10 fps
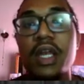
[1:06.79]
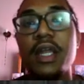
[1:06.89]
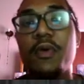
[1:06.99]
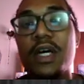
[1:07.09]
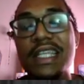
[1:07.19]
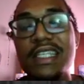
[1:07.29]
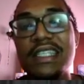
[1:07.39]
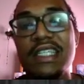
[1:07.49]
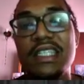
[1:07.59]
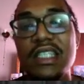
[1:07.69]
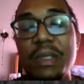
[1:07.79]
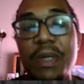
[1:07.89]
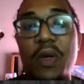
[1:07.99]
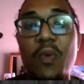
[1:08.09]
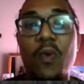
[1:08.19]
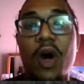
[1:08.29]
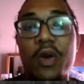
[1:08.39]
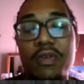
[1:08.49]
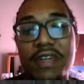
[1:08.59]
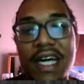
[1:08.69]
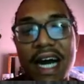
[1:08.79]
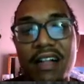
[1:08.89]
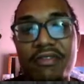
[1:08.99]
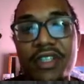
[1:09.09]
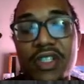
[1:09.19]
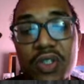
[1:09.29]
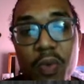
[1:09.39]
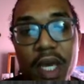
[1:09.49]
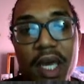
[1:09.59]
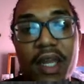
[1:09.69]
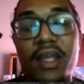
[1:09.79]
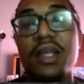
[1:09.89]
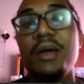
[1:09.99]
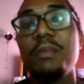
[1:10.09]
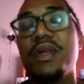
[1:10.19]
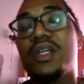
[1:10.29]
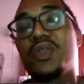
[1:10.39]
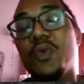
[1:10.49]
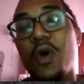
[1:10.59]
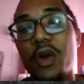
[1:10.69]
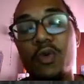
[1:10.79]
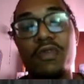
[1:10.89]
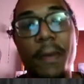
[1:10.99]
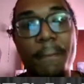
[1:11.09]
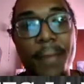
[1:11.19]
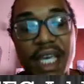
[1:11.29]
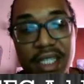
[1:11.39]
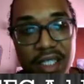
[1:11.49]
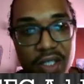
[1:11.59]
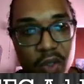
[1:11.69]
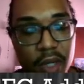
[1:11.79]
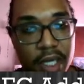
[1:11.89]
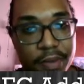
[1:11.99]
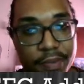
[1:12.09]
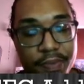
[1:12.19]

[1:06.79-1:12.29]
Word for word: they want us to determine one over alpha squared plus one over beta squared.